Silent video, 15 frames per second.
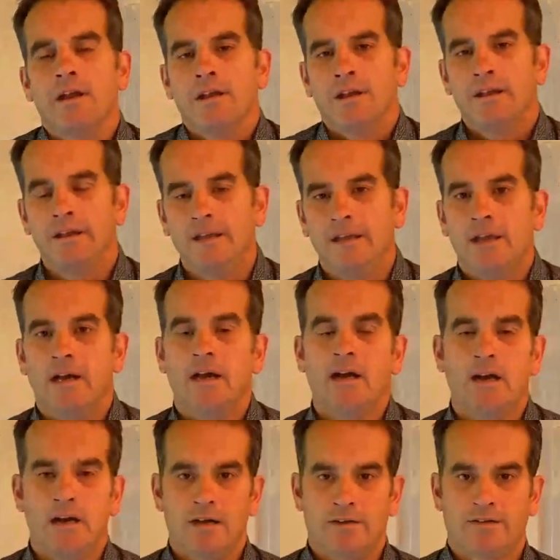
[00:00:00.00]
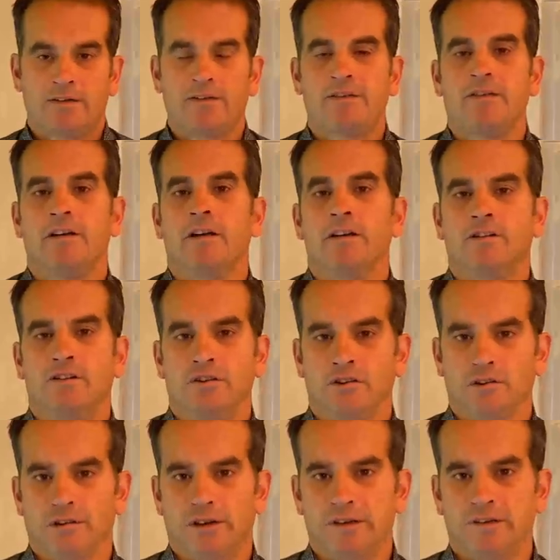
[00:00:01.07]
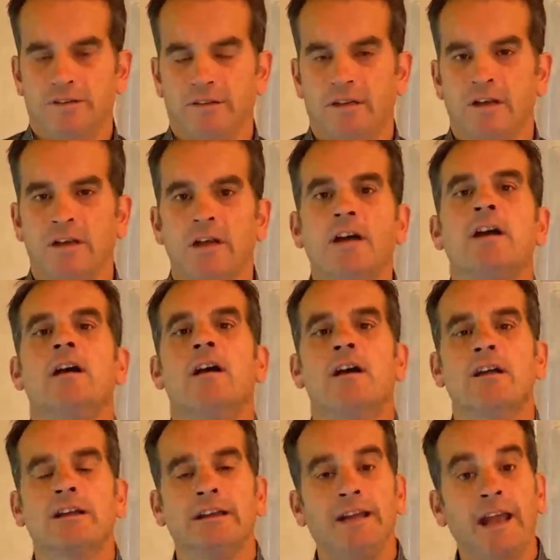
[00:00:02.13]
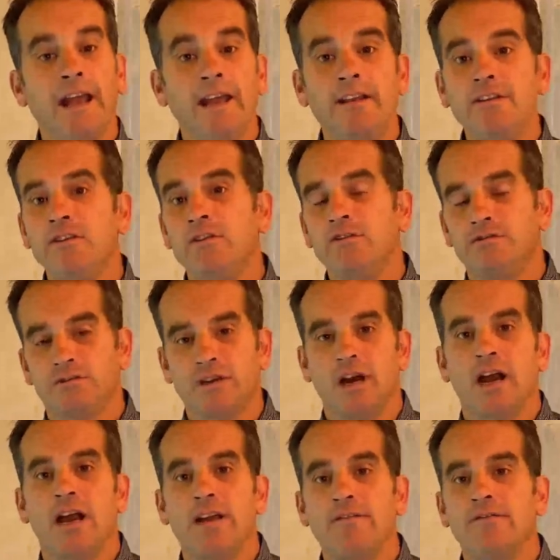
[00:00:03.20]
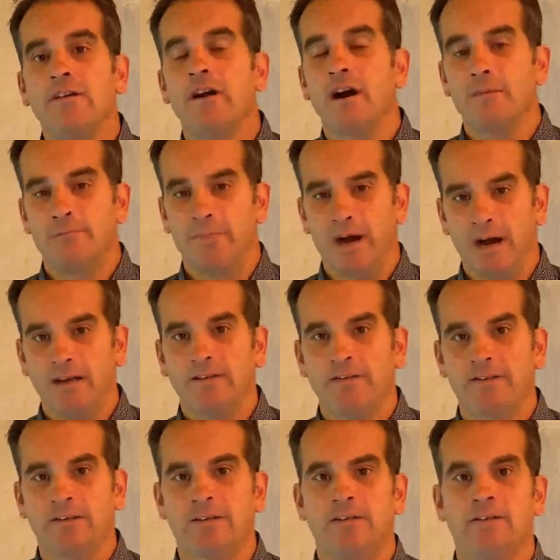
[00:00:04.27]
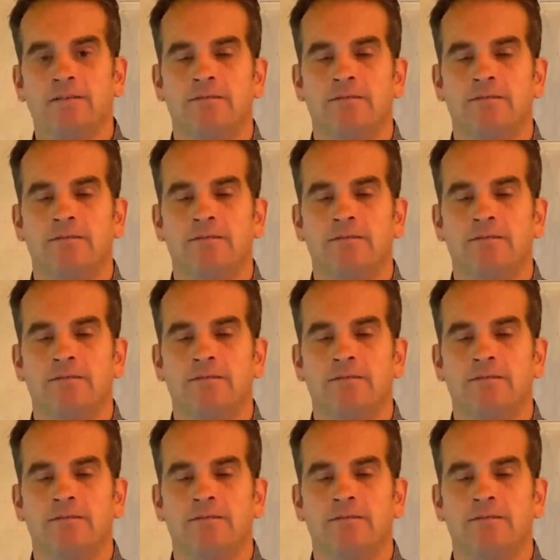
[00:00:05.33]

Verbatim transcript: He asks a tourist, can you drive a bus?